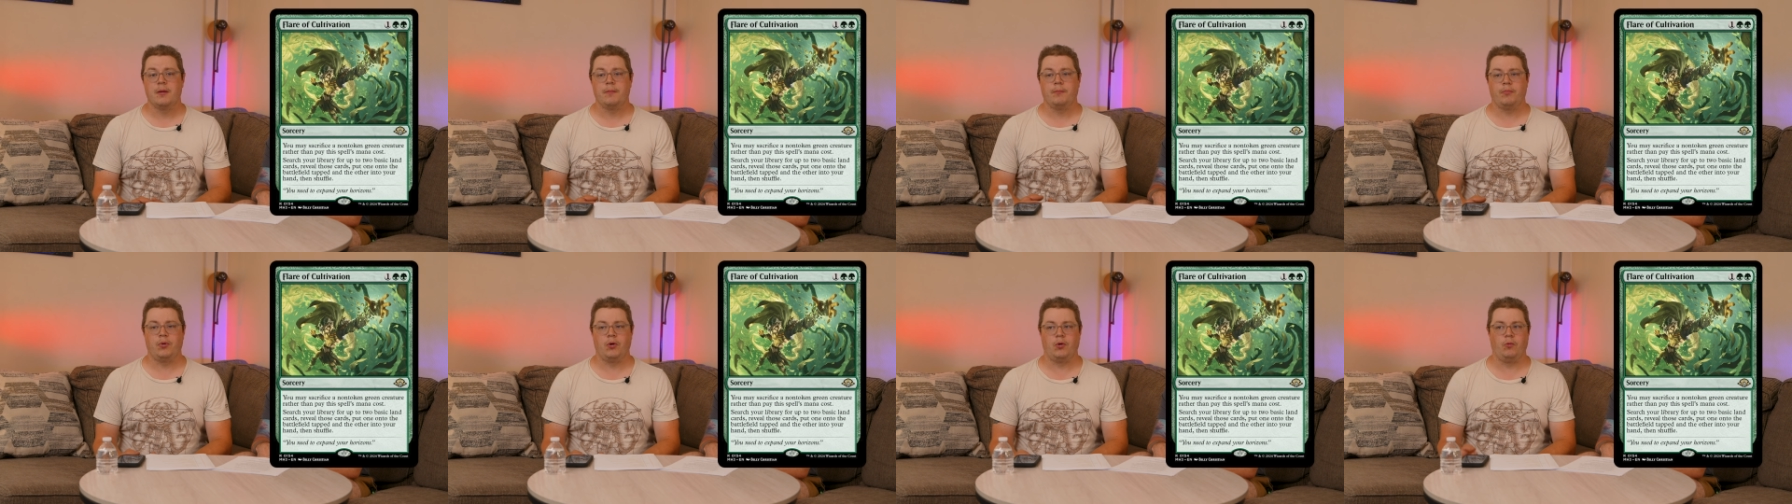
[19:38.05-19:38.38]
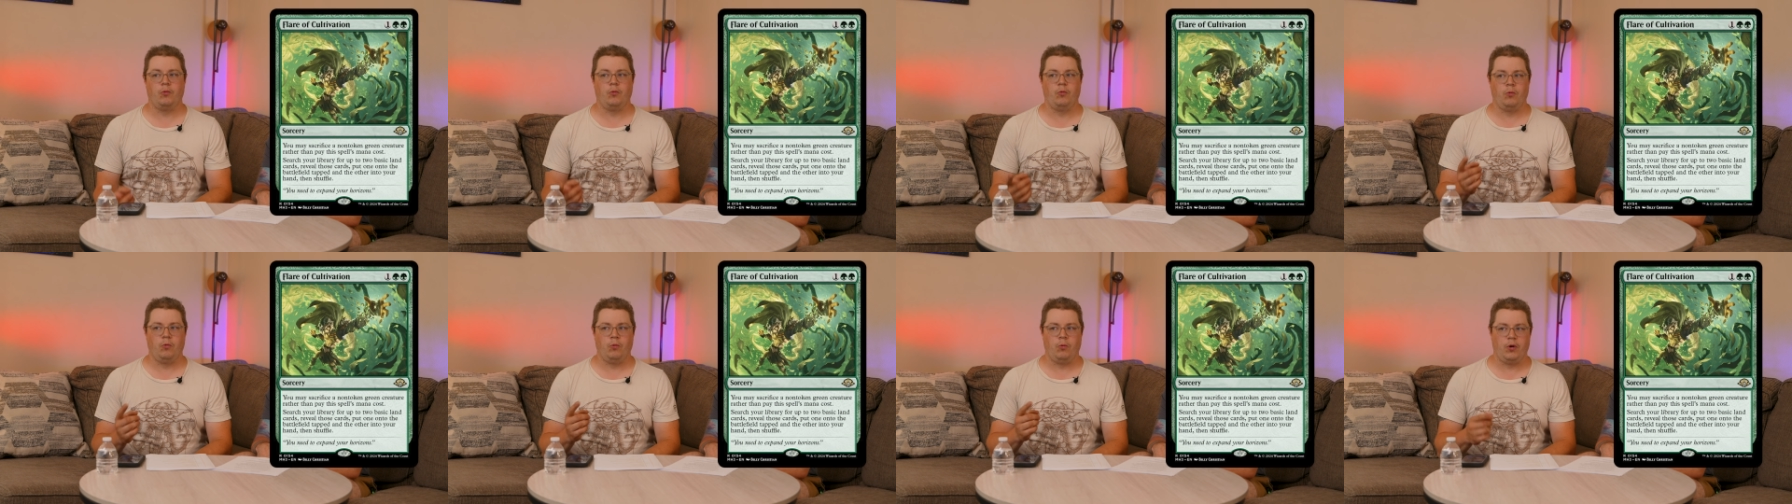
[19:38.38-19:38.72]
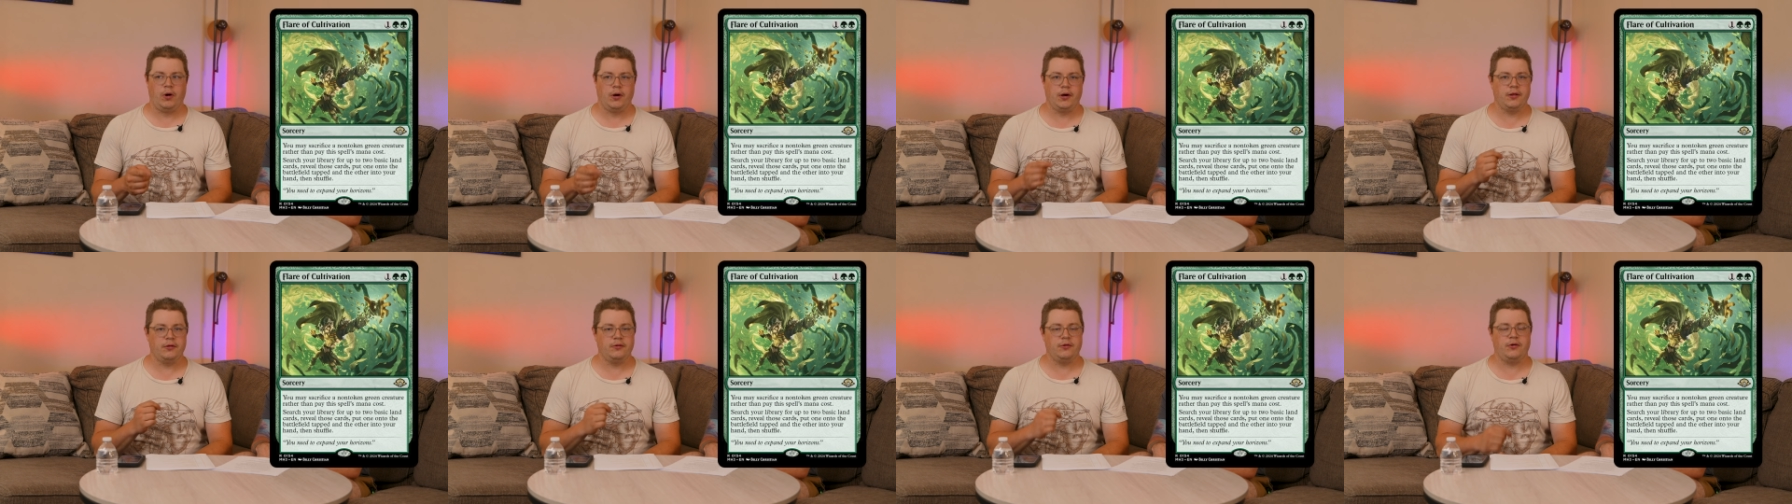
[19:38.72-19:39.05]
put
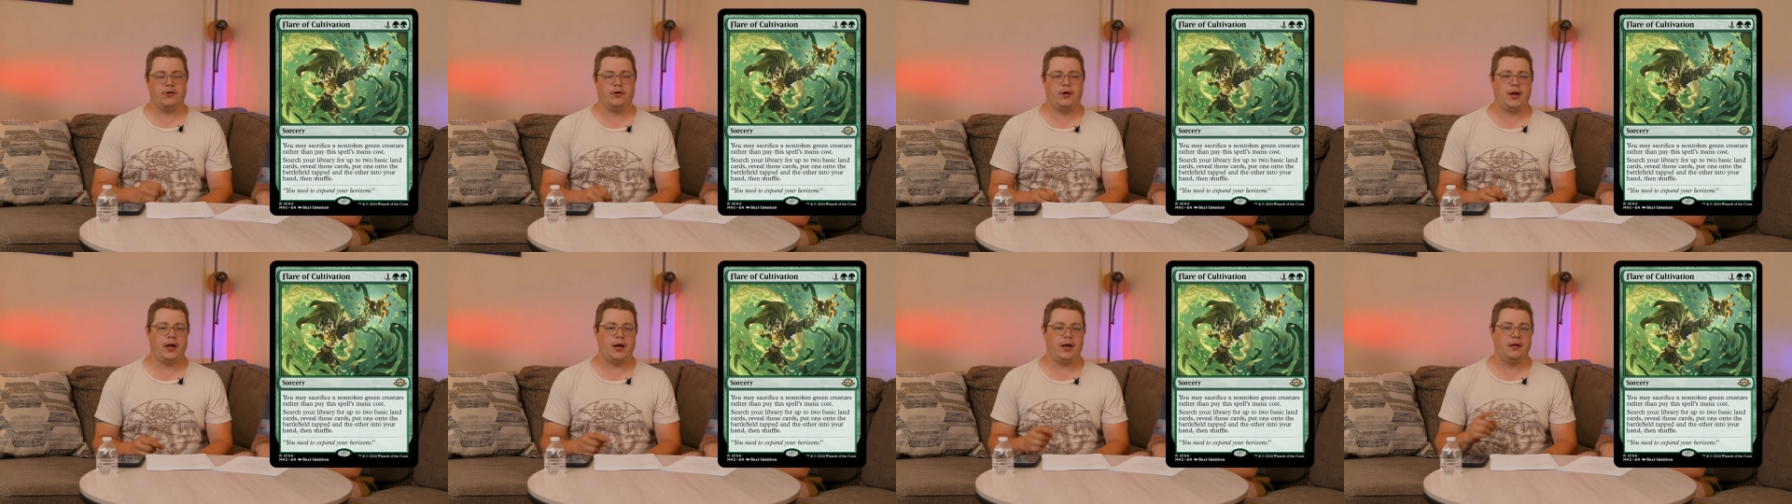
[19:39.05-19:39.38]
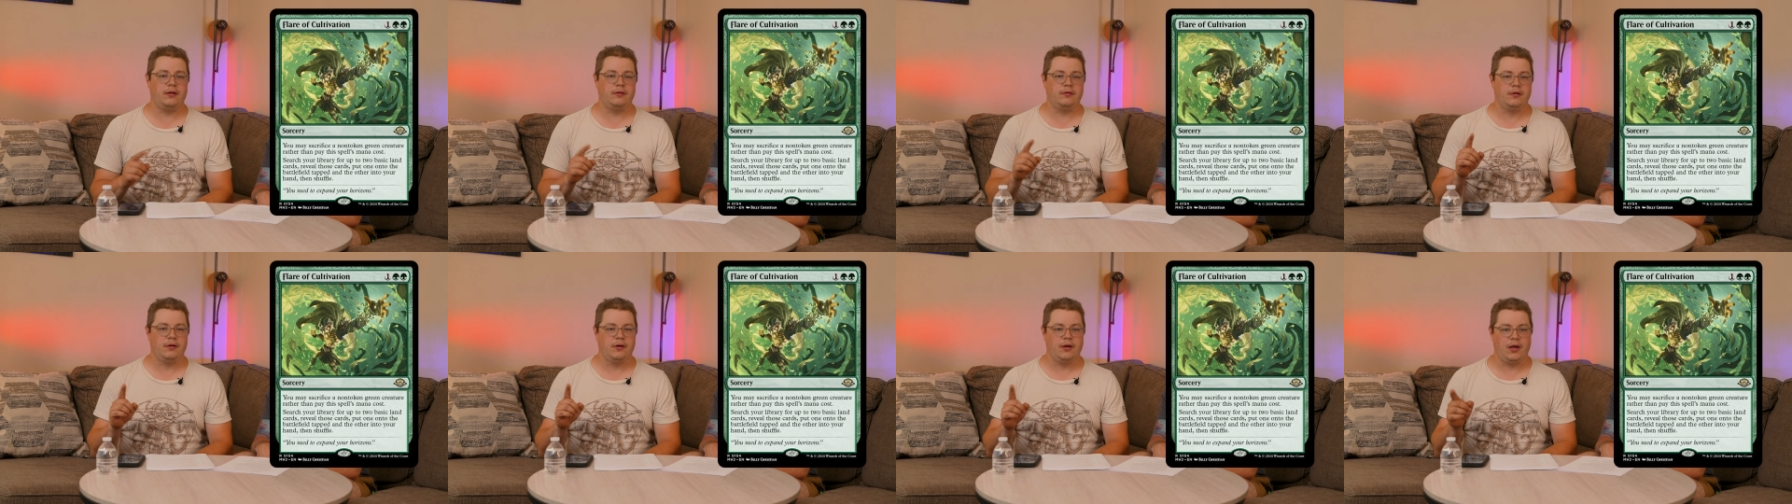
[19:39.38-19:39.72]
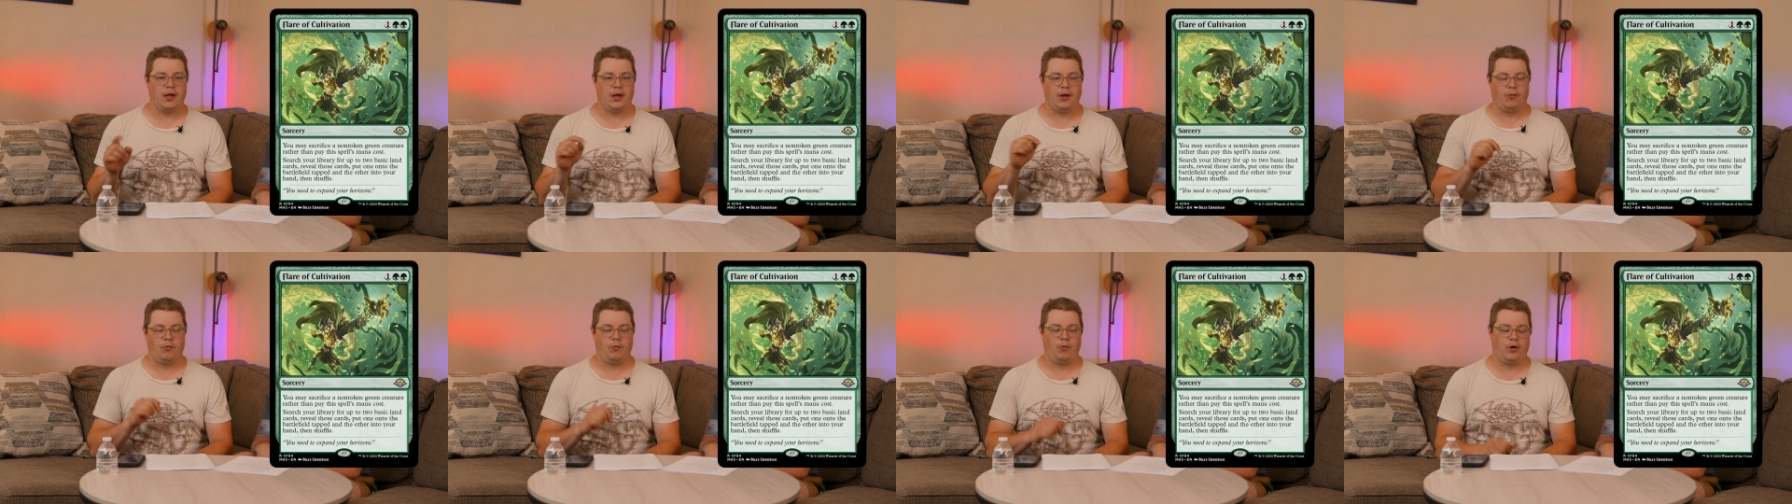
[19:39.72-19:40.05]
1 into your hand,
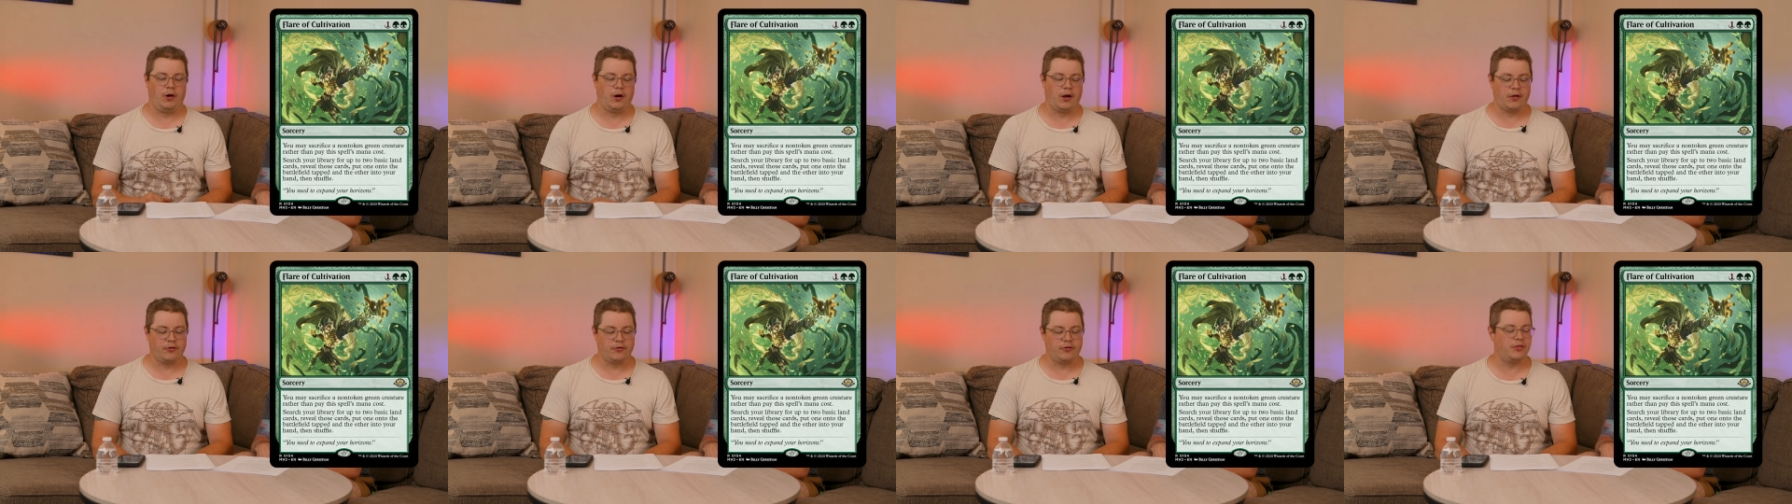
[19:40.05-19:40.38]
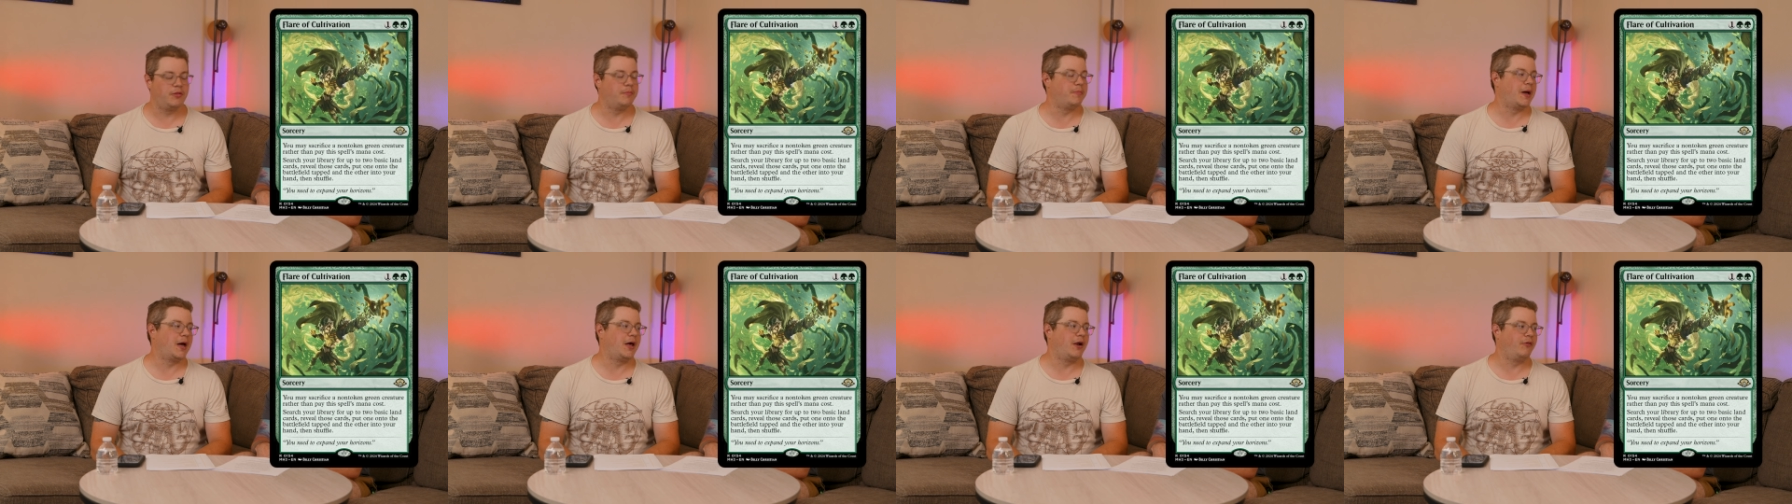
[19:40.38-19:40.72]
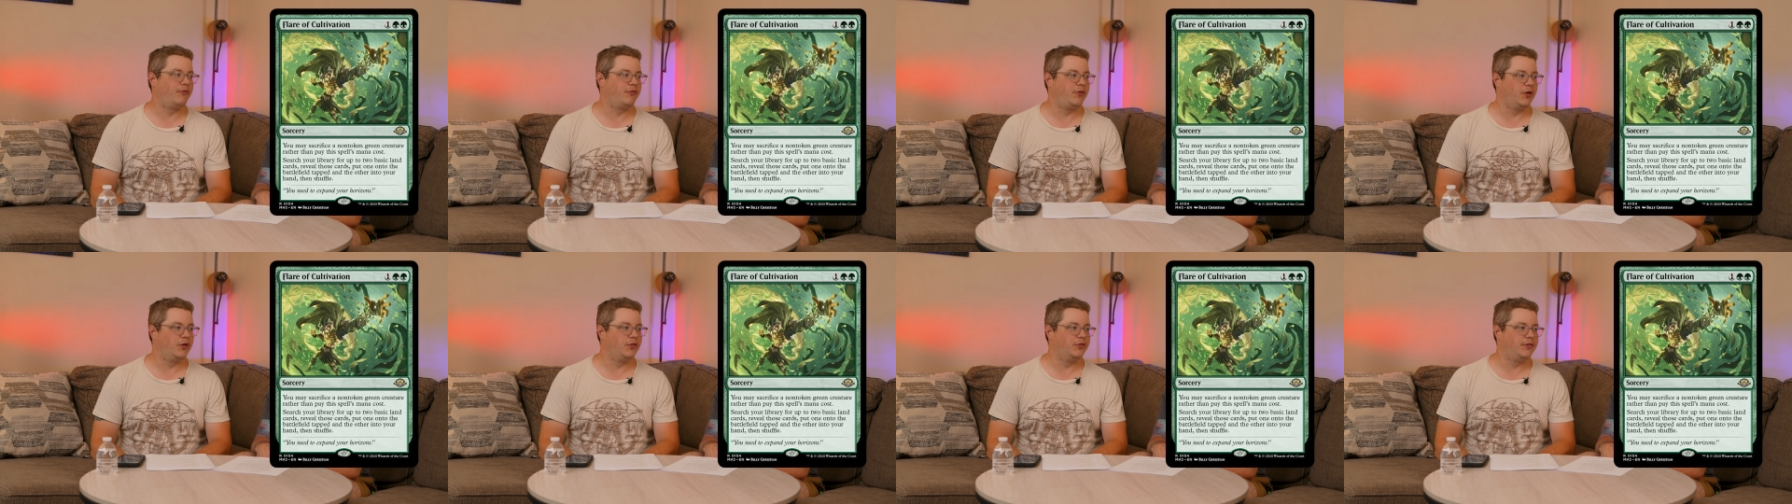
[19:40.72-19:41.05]
and 1 onto the
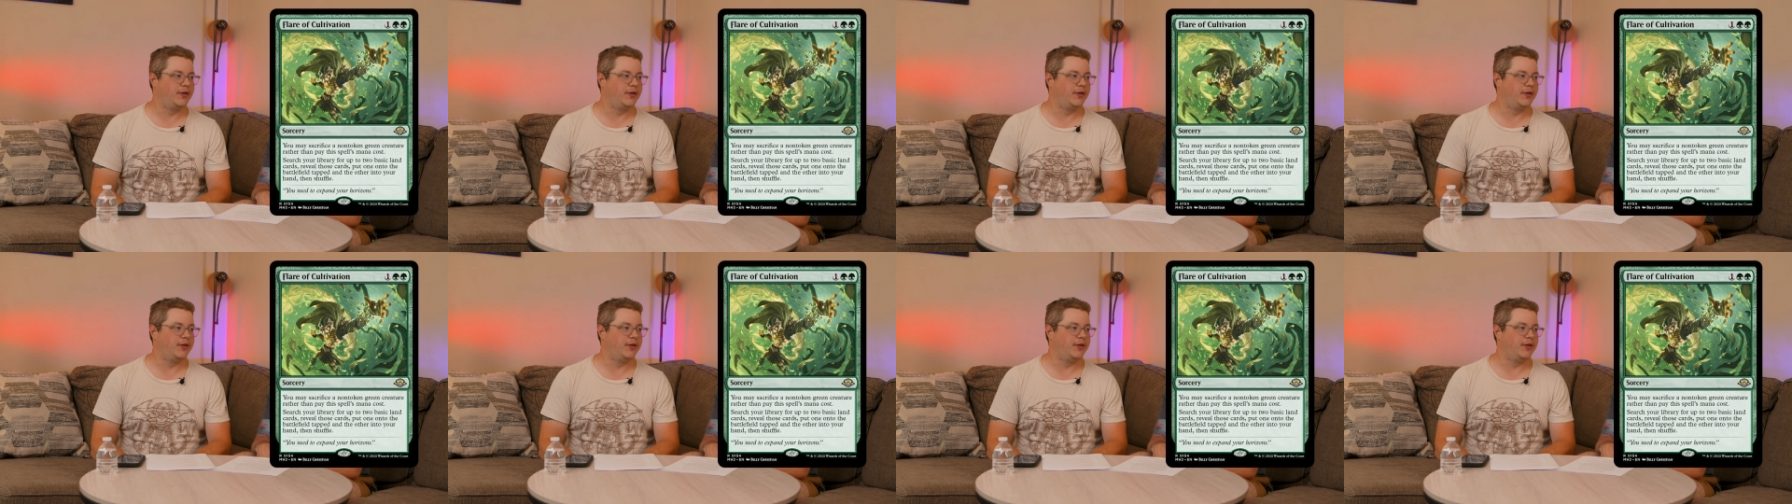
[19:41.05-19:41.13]
battlefield